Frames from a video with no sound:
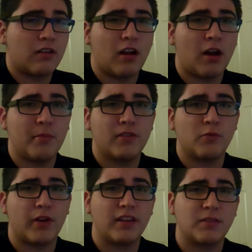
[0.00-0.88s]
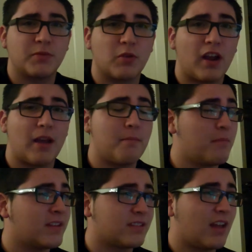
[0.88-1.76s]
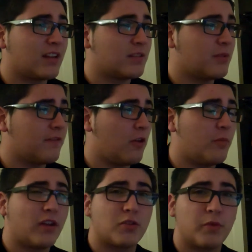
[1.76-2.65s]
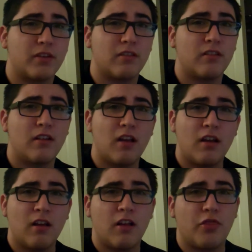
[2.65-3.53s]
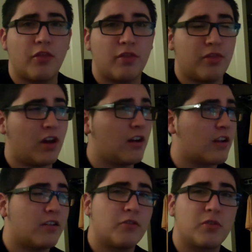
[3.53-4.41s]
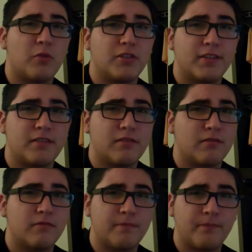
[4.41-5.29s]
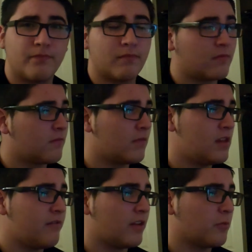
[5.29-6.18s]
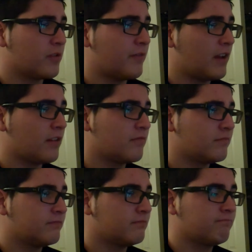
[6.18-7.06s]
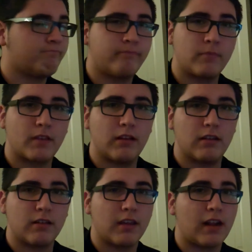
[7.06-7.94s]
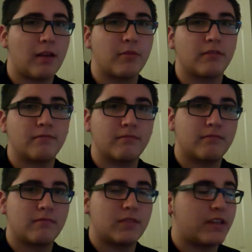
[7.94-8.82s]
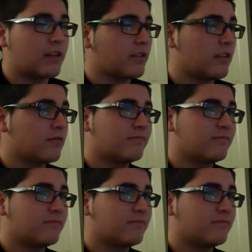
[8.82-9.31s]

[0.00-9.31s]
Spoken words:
Comment, rate, subscribe. It means a lot to me. Follow me on Twitter, Thug_Jitsu. Eve Edwards fan. Get at me. See you guys later.